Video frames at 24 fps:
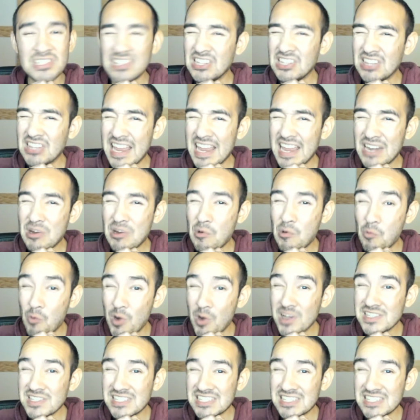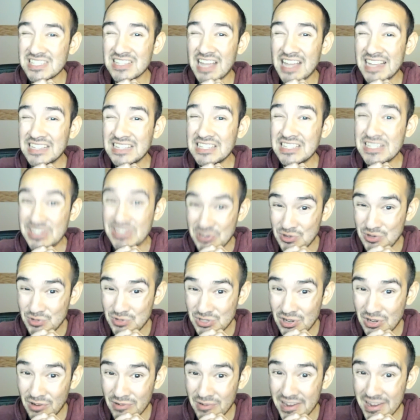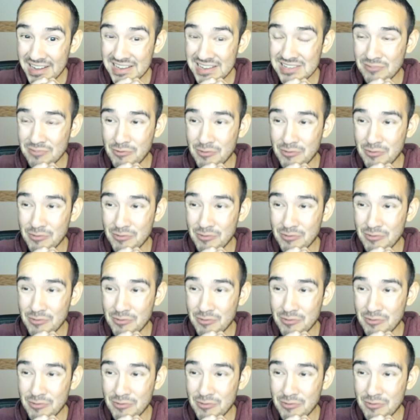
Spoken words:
the lane was slightly used already,